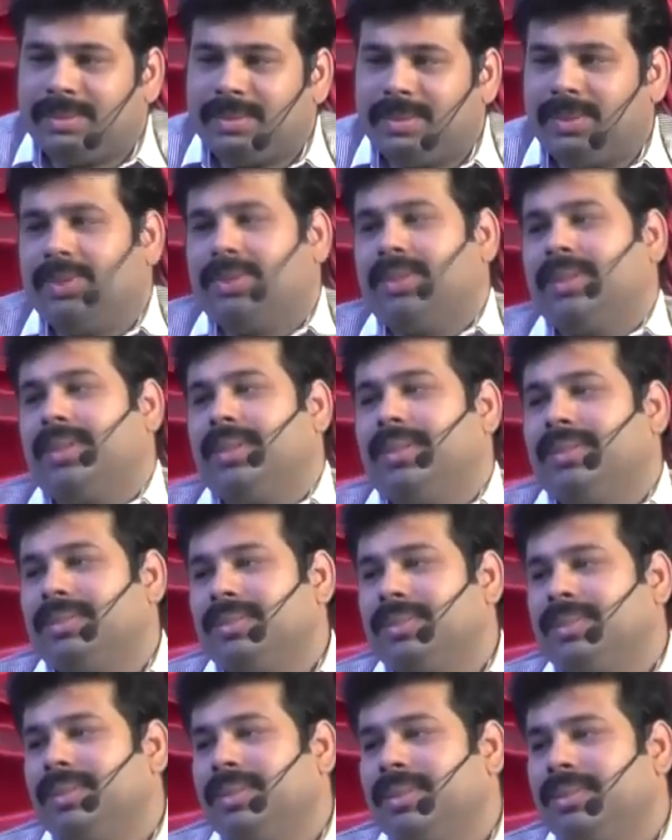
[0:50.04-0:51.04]
Okay, right.
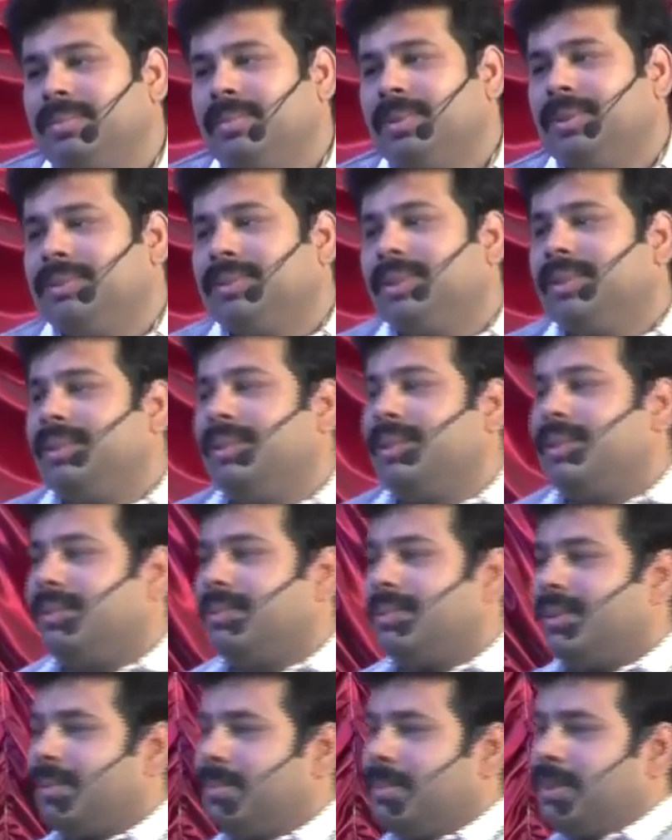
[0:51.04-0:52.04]
Based on the
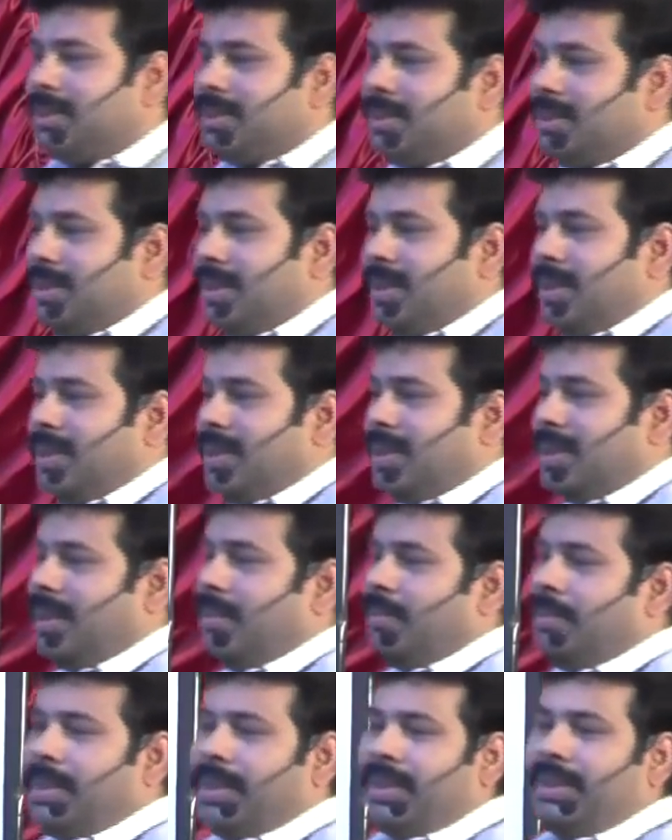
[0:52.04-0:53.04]
requirements,
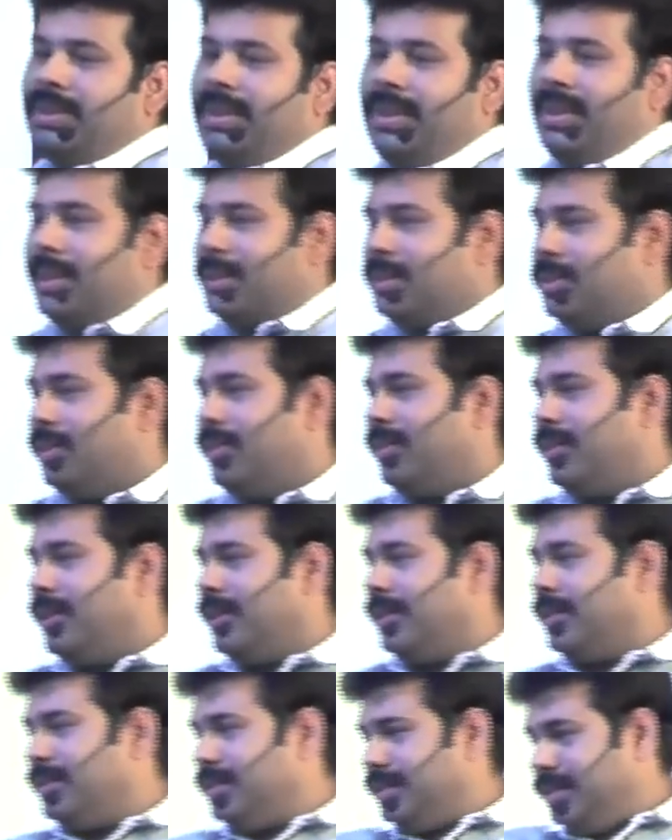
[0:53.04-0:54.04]
comparing the actual
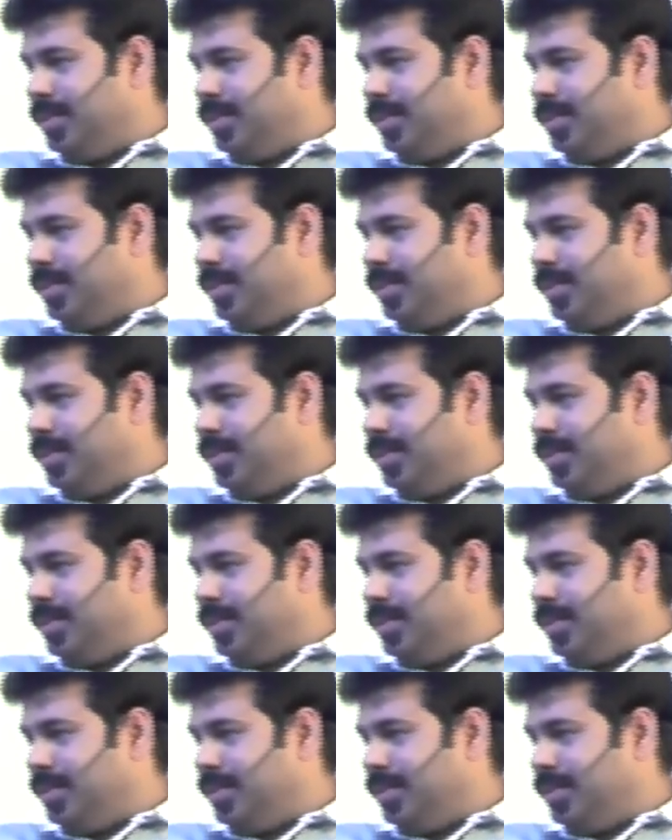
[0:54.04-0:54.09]
value.